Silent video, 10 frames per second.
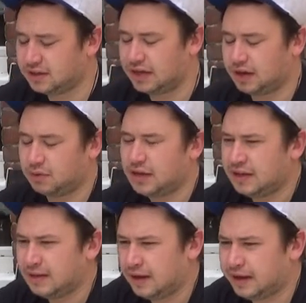cow,
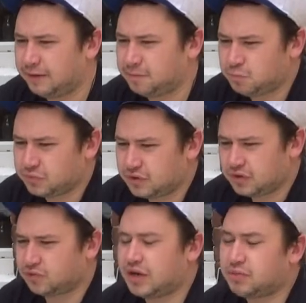and
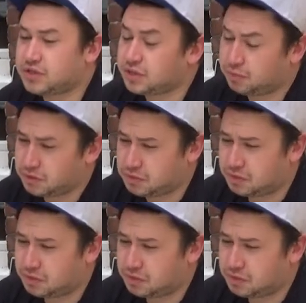Ray was supposed